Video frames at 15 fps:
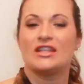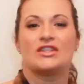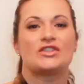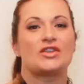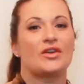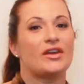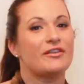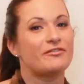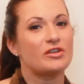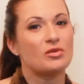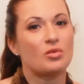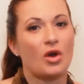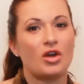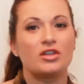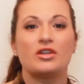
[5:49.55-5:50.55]
So if you
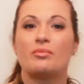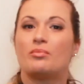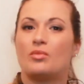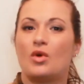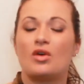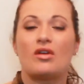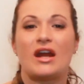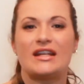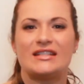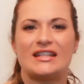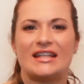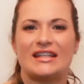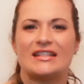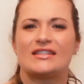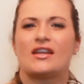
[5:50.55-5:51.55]
want more
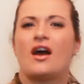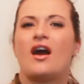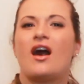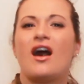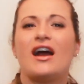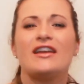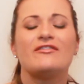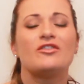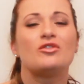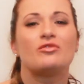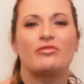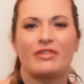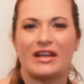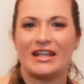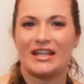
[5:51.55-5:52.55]
ideas, I've
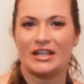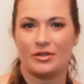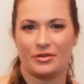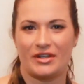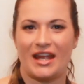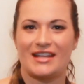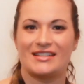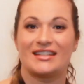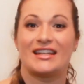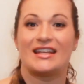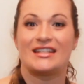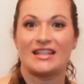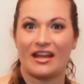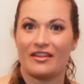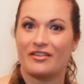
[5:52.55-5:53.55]
already created
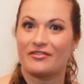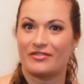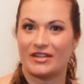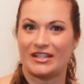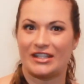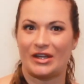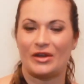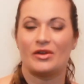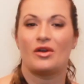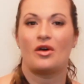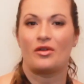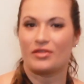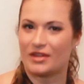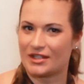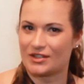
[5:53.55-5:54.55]
another video
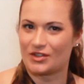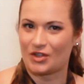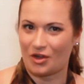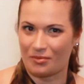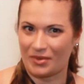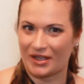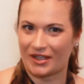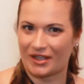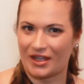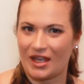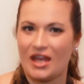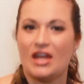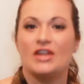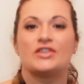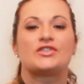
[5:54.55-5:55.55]
on this topic.
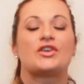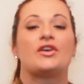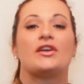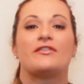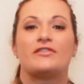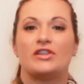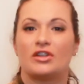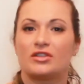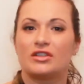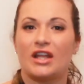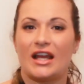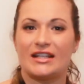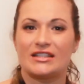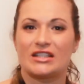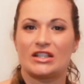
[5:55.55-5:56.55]
So if you'd
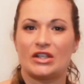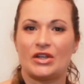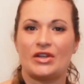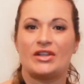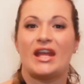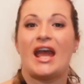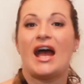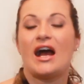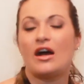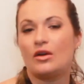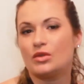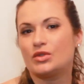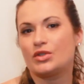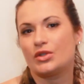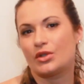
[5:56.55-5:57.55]
like to learn
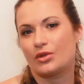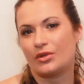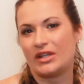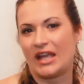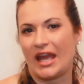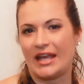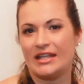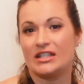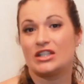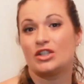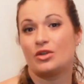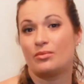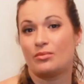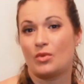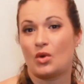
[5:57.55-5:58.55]
how to create
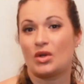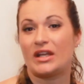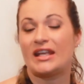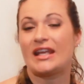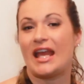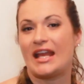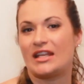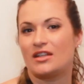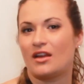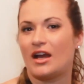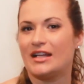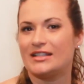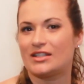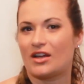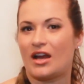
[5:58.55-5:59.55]
your morning and
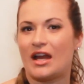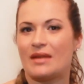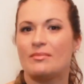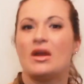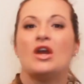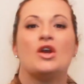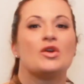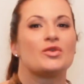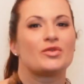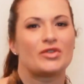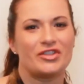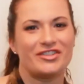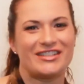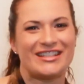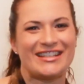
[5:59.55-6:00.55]
nighttime
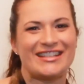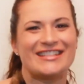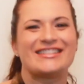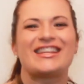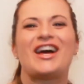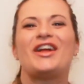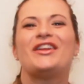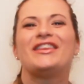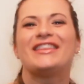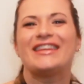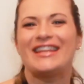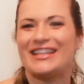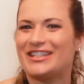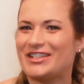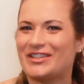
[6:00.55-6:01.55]
routines, I'll
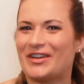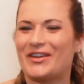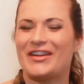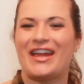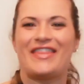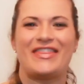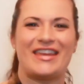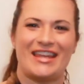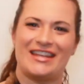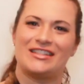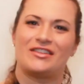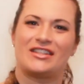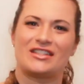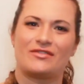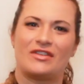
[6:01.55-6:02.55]
let you know at the end of this